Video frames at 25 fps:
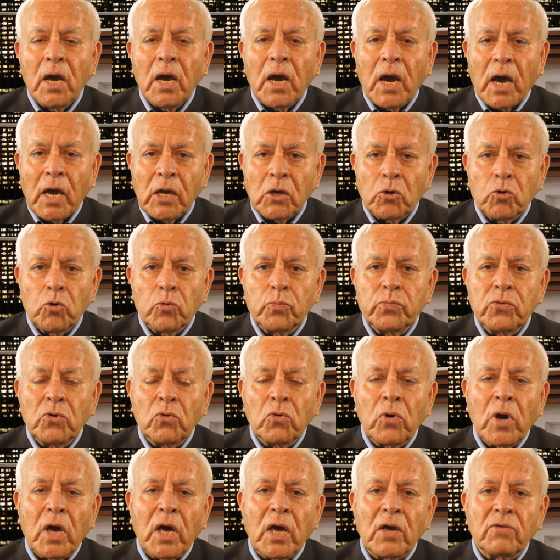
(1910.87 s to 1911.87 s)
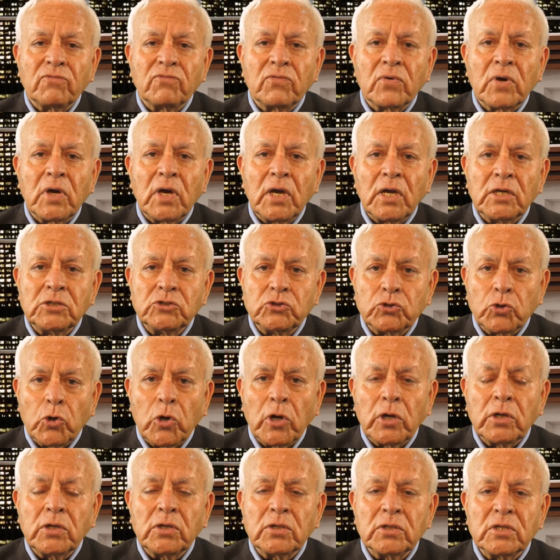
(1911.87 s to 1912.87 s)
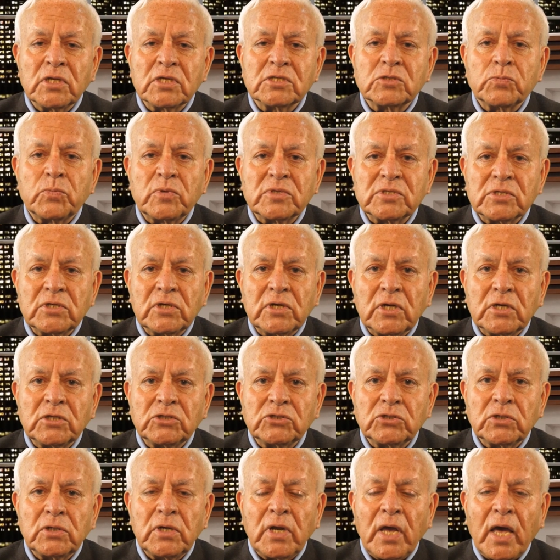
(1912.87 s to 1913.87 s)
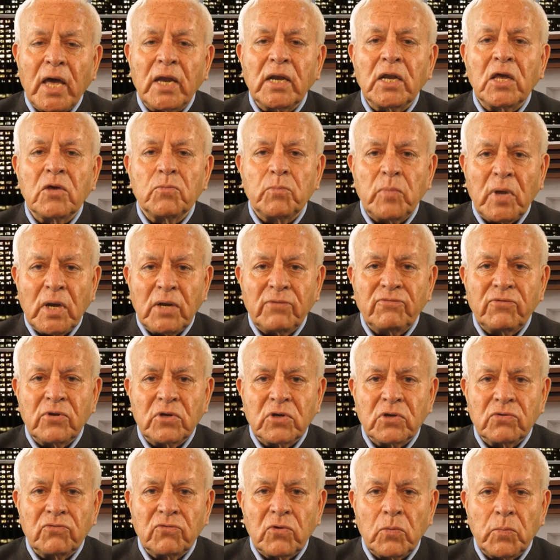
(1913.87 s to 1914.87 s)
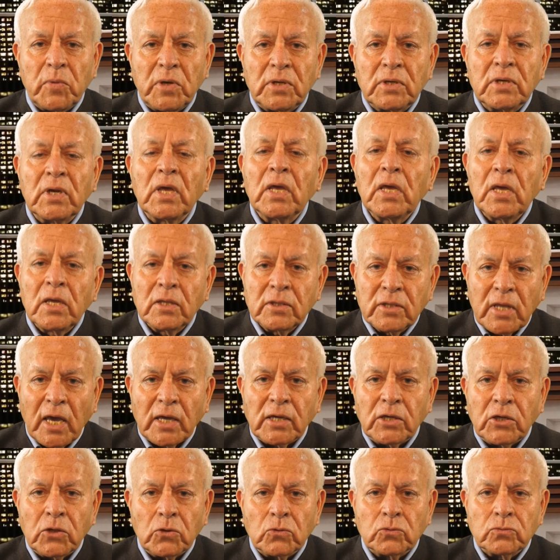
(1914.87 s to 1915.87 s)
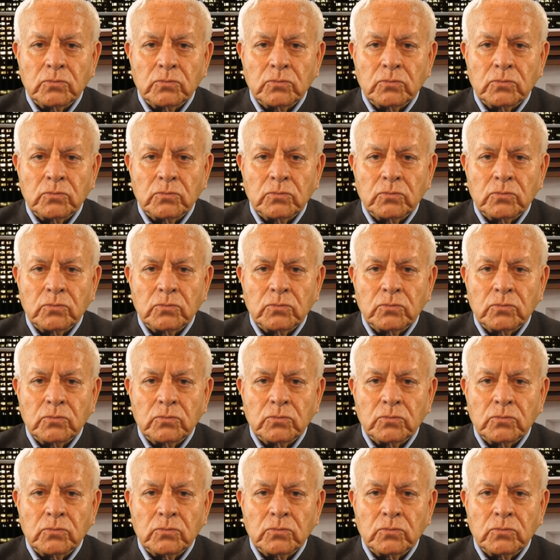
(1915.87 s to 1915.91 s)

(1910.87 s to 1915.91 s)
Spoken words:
I hope you have enjoyed this presentation and have benefited from it. Thank you.